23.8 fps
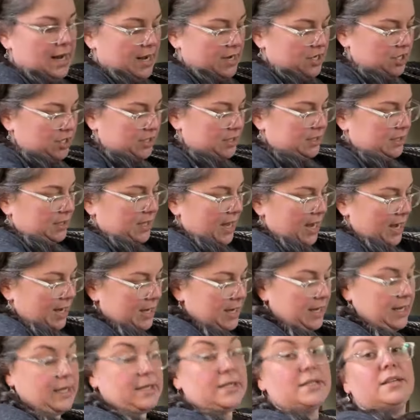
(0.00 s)
I just lined
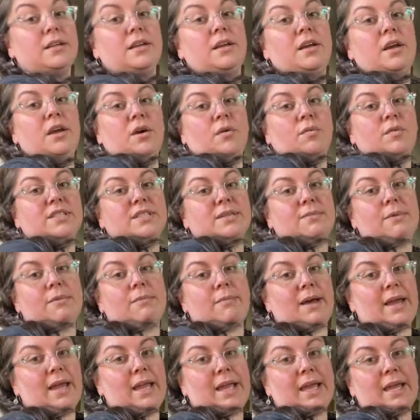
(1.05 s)
it with some of
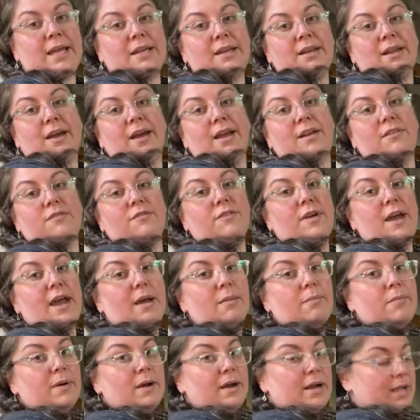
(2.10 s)
my hand-dyed
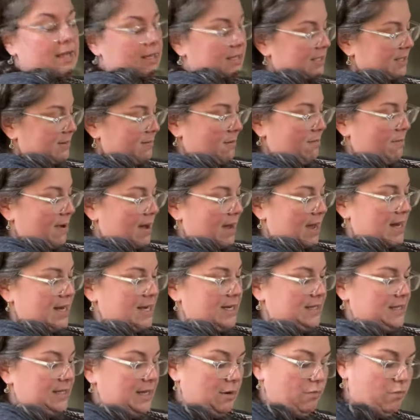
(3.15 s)
fabric and some of my
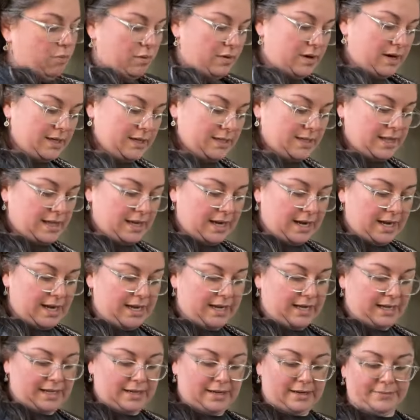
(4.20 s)
Disney print that I
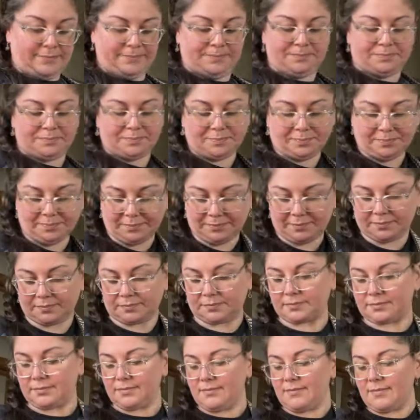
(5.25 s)
did.
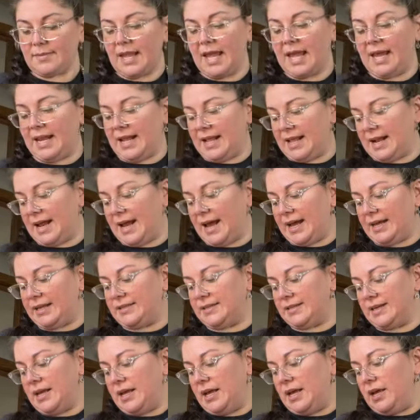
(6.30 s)
And then it
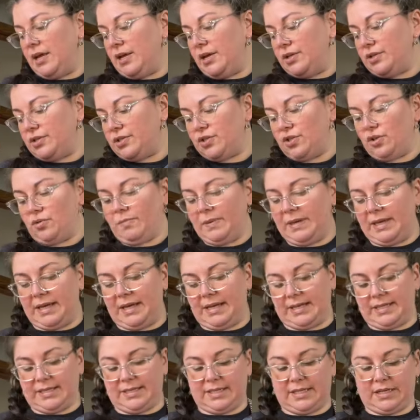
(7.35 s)
has two big
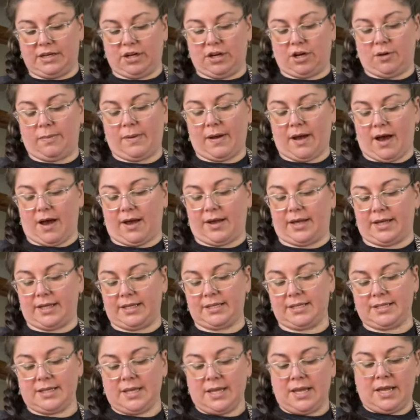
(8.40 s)
exterior
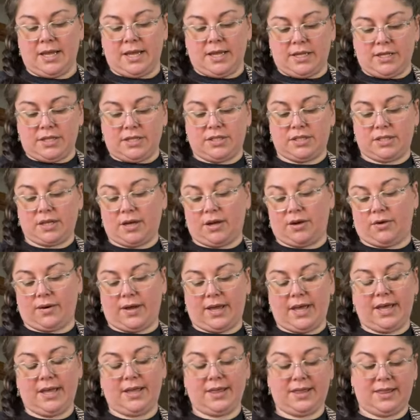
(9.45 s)
pockets. So
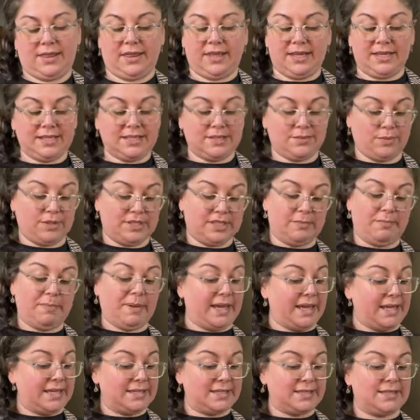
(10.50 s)
this was a
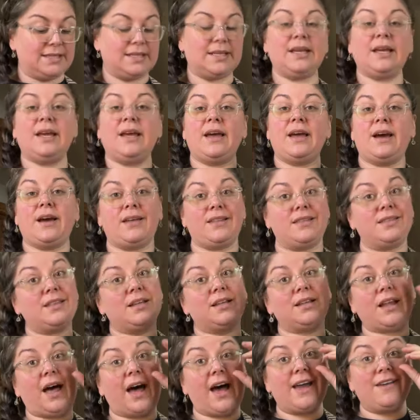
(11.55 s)
beast. The
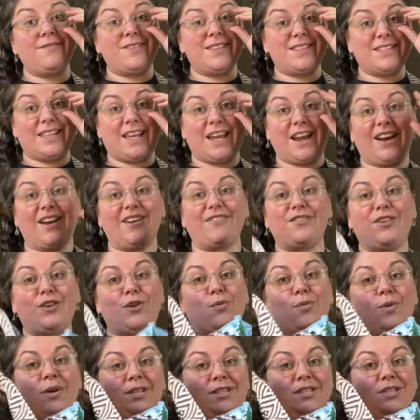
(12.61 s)
live is there if you
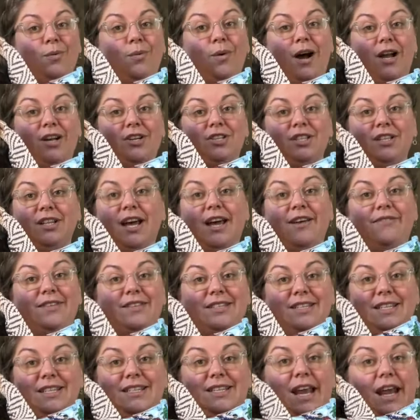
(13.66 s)
want to watch the live. It
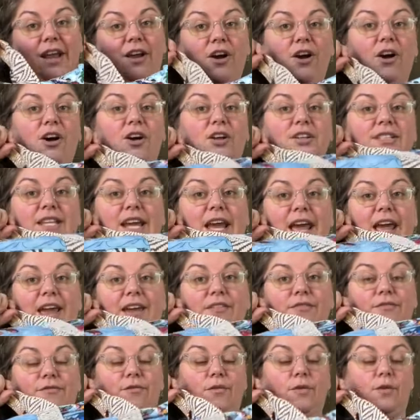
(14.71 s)
did take all day
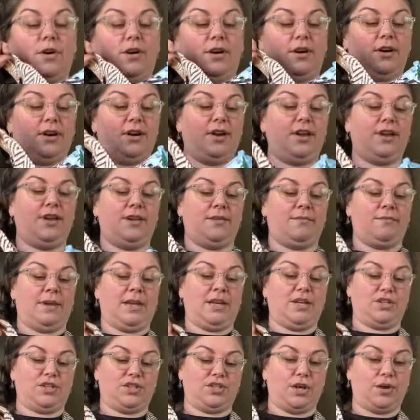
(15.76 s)
for me
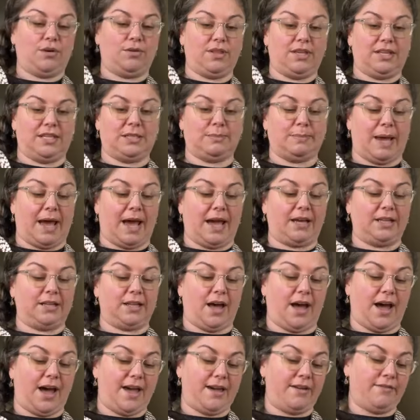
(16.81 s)
to sew this bag
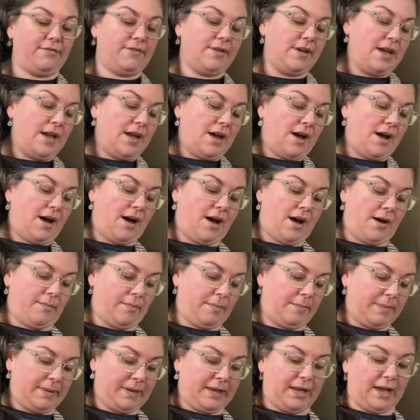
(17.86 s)
live.
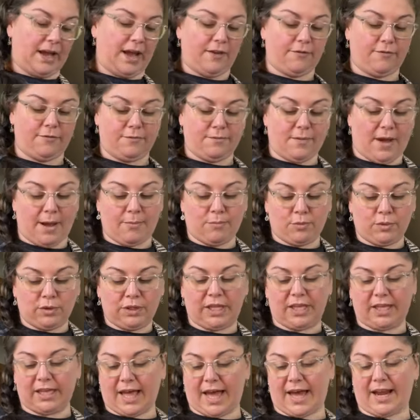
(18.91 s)
Um, but I, I'm
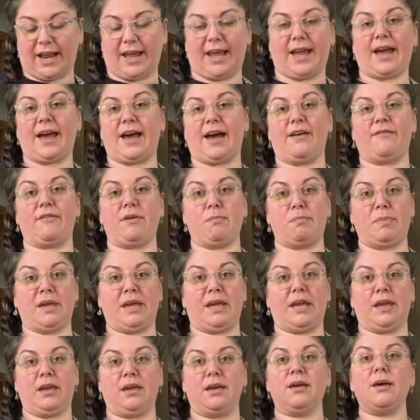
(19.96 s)
really glad I have a
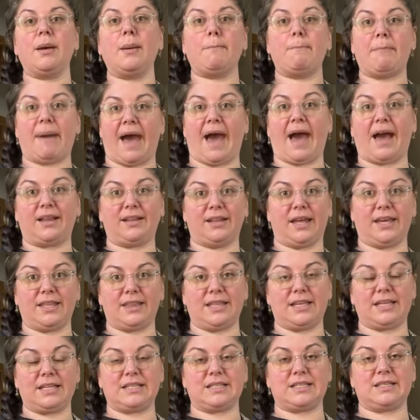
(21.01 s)
big bag like
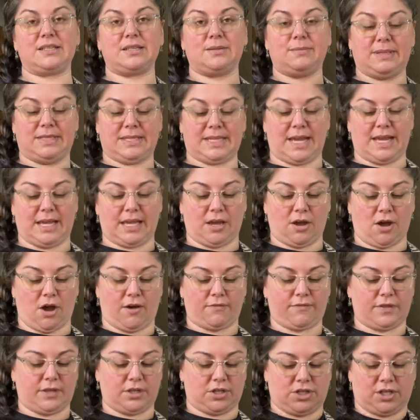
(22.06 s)
this to be taking
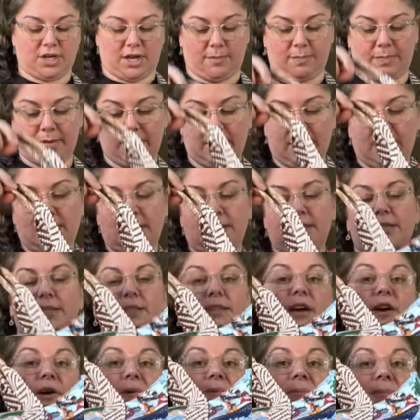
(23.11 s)
off the ship.
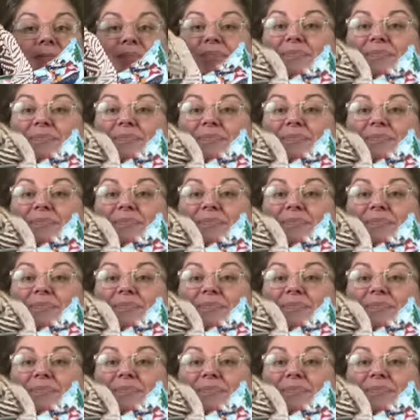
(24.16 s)
So